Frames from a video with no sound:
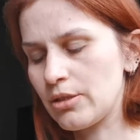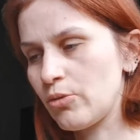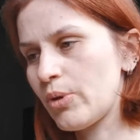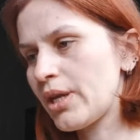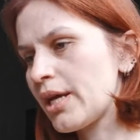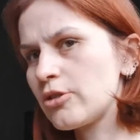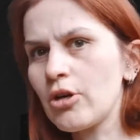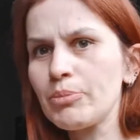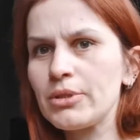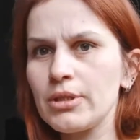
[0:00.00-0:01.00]
So when I
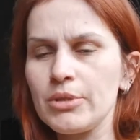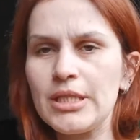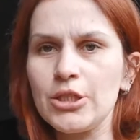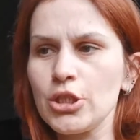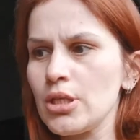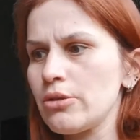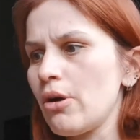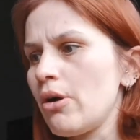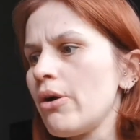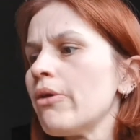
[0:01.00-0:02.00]
dropped some stitches
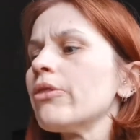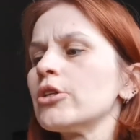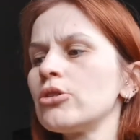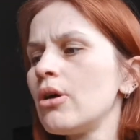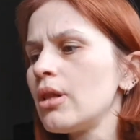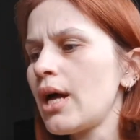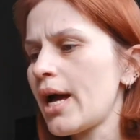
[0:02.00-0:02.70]
on the shawl,